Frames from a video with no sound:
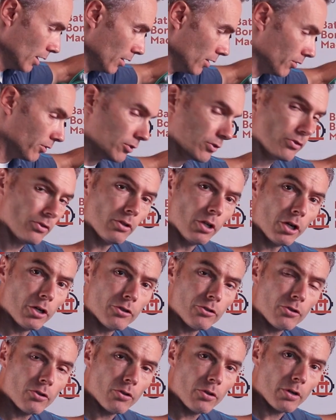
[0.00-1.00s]
This is
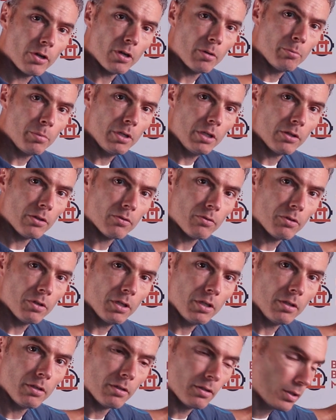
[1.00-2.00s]
larger than our
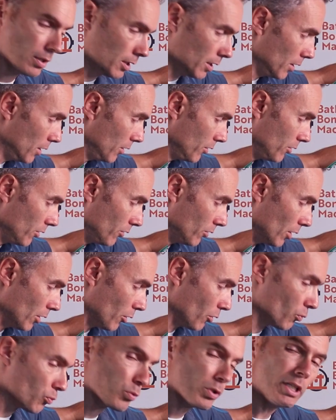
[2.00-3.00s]
B3. This is a
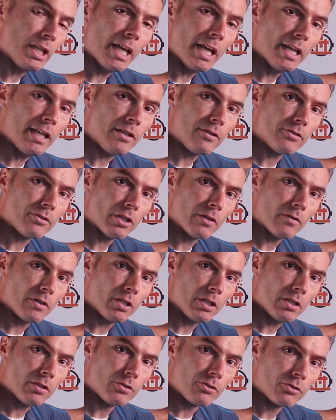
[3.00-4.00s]
3/8 of
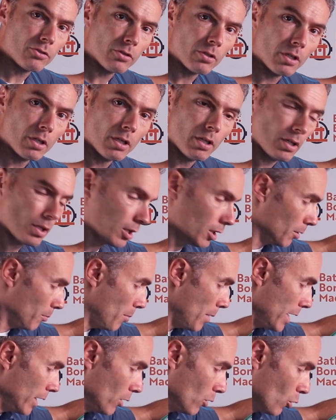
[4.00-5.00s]
an inch
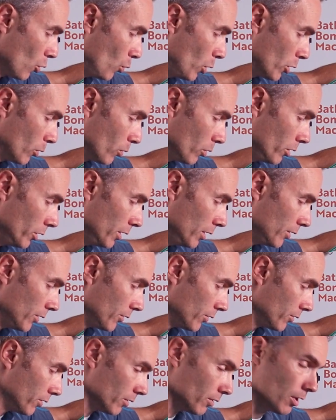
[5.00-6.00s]
male quick
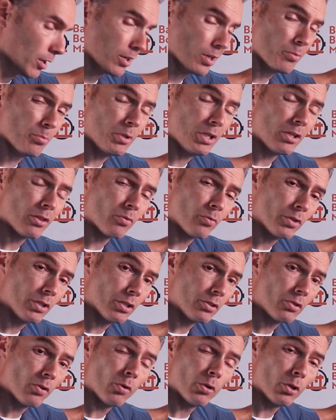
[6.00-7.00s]
release. On our B3
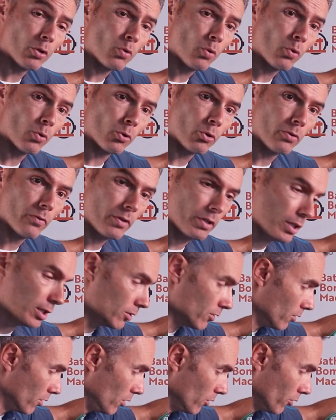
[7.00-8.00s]
it's only 1/4 of an
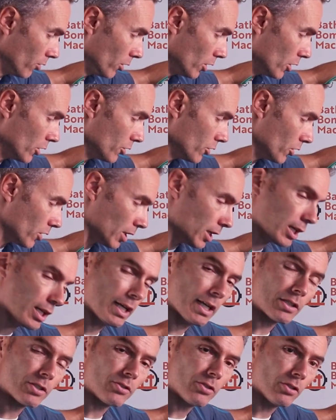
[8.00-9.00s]
inch. This larger
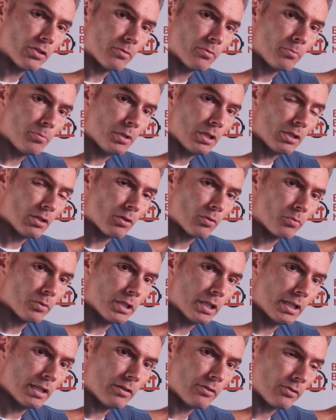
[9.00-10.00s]
connection being
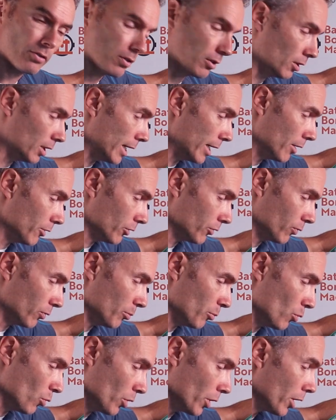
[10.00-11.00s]
3/8 allows
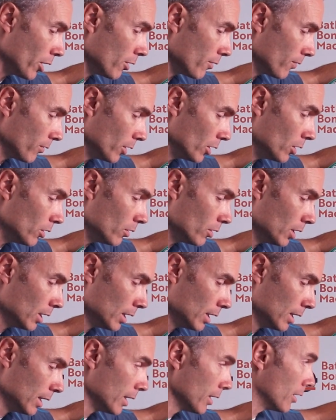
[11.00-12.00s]
for more airflow
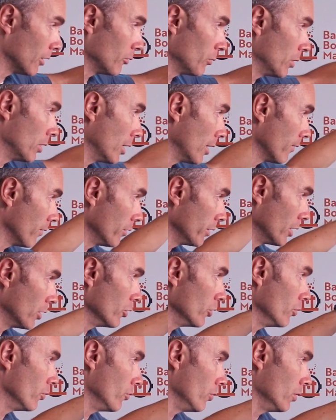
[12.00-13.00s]
because we definitely
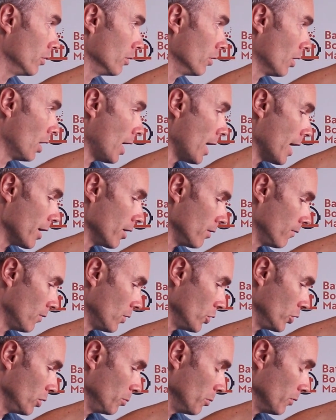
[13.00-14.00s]
are using a higher
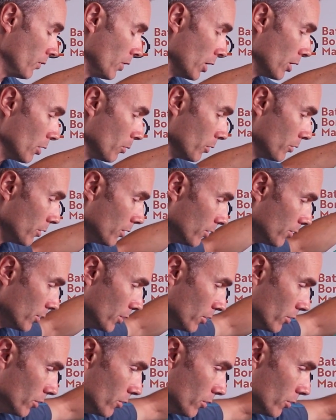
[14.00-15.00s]
volume of air with these
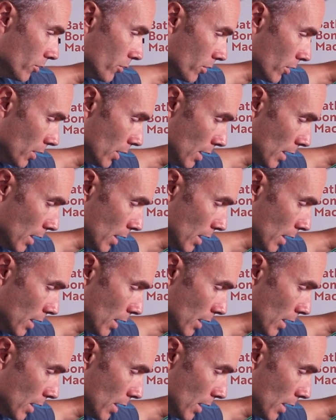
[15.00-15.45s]
cylinders.